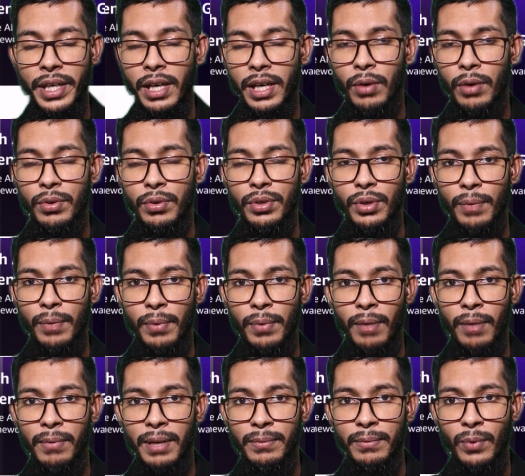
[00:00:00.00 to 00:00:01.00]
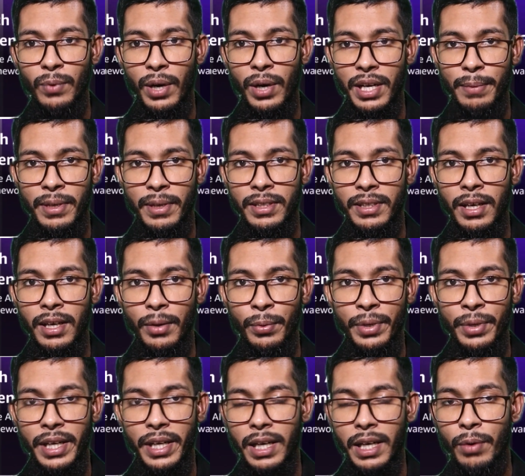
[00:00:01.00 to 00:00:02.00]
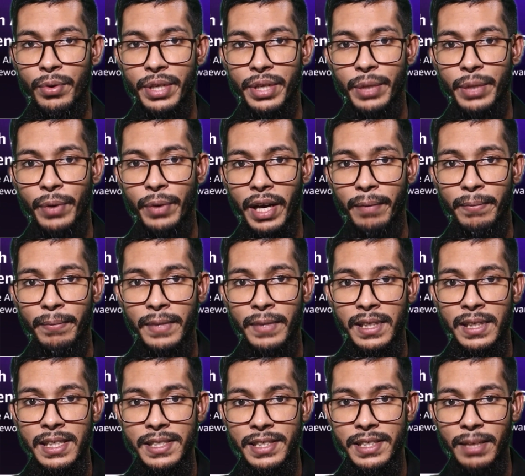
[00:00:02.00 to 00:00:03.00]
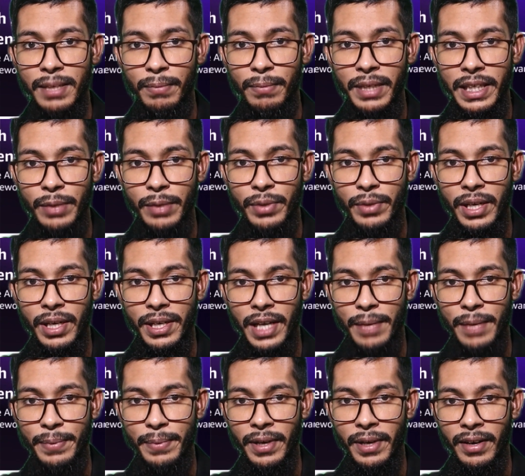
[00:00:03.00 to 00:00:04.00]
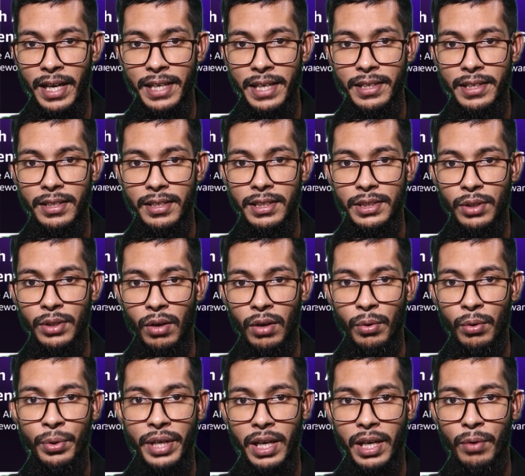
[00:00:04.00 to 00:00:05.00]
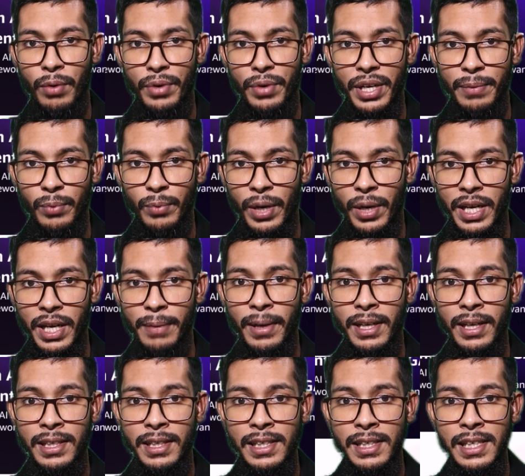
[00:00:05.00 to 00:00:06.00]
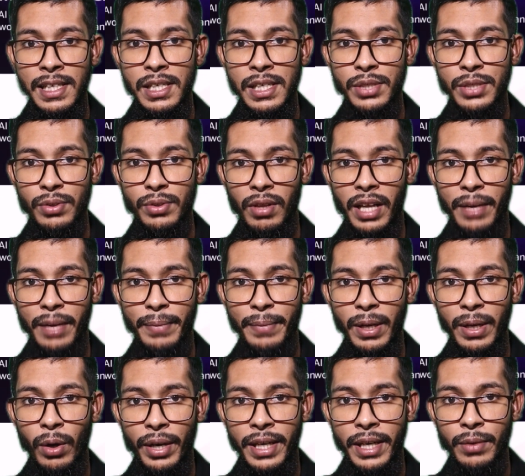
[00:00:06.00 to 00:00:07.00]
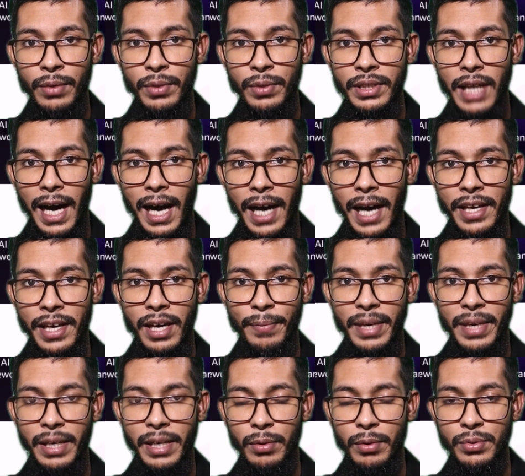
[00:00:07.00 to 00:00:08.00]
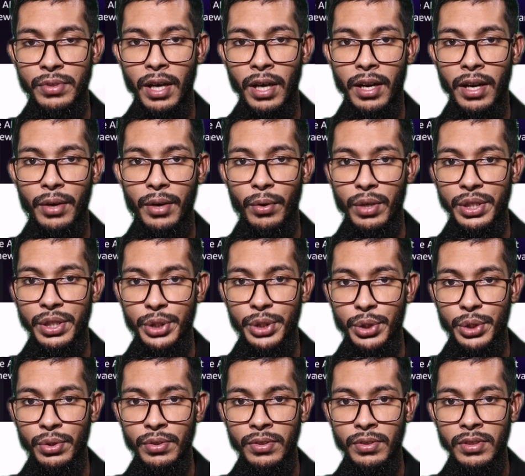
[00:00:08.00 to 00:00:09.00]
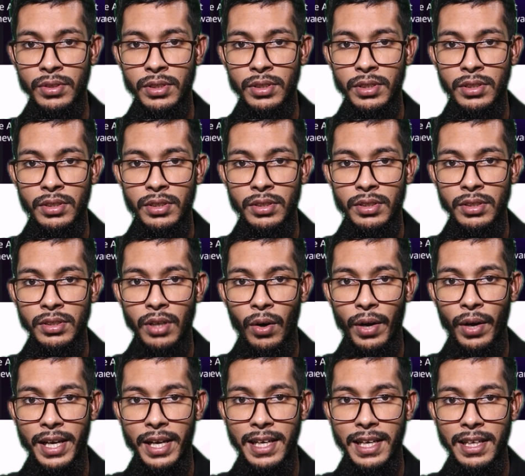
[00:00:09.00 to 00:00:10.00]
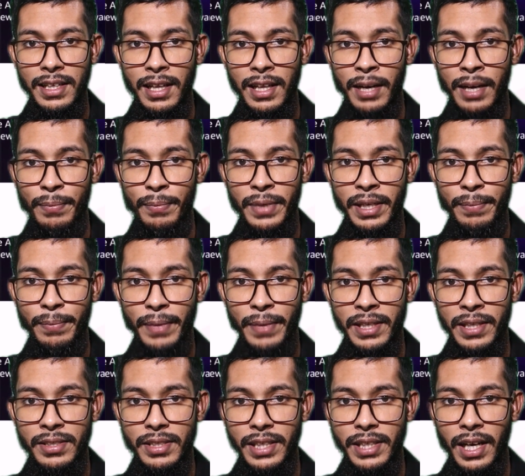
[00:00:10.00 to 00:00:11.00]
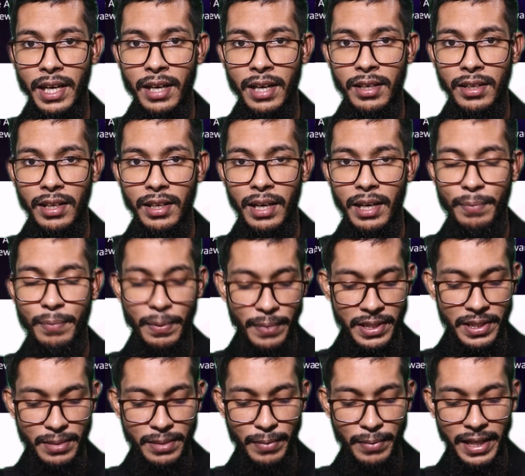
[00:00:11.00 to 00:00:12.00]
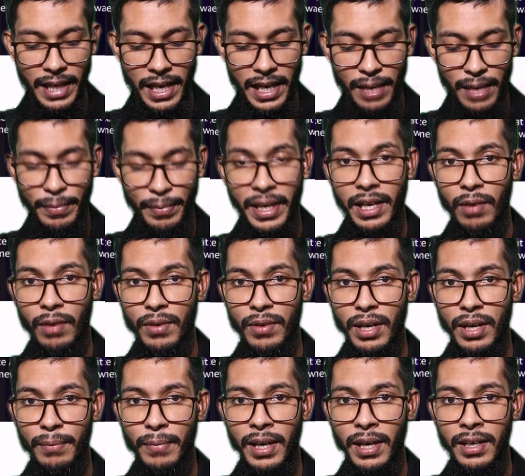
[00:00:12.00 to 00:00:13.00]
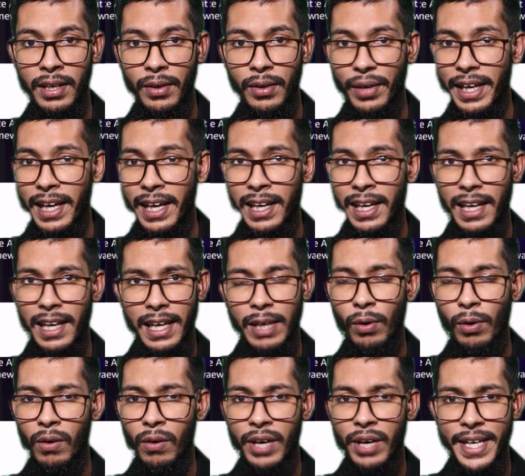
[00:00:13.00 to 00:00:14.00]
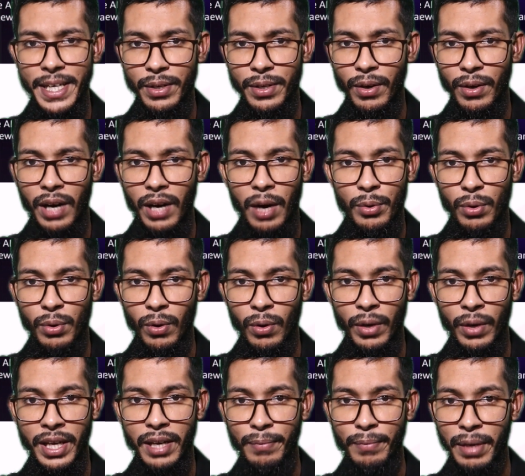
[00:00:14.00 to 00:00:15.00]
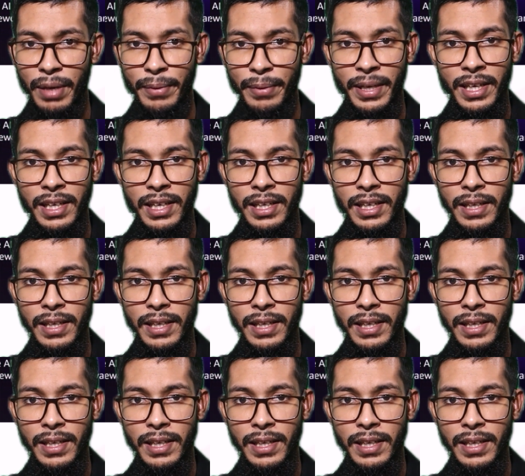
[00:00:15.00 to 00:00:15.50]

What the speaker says: account, no problem. Whatever the root account you have, simply you can type here, right, your root account name, whatever. So let me log in with IMA user, no issue. Okay, let me paste here, let me paste my IMA account number. Okay, you already know how to log in maybe.